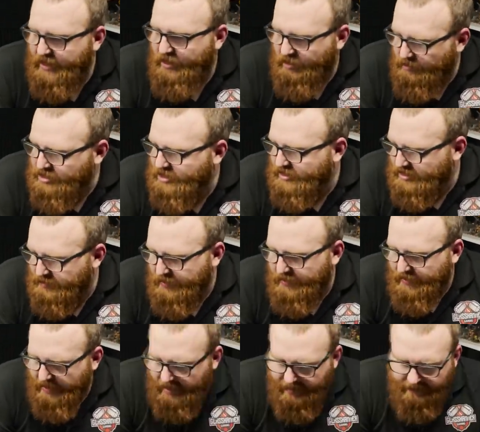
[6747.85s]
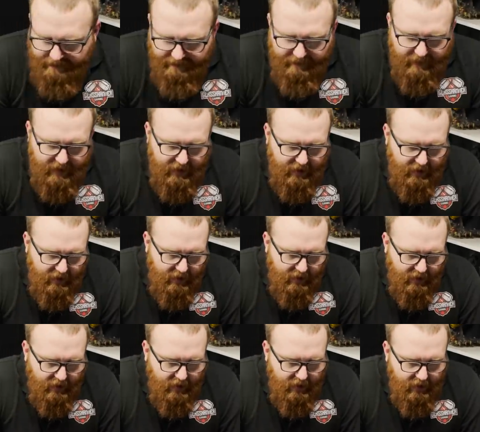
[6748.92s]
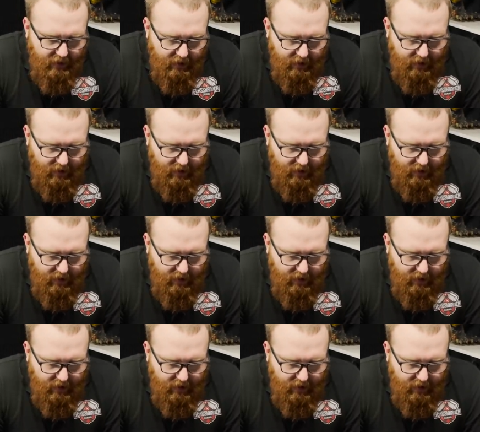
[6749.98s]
Yeah, cool. Spirit, okay, yeah. So I think I can act normally with it.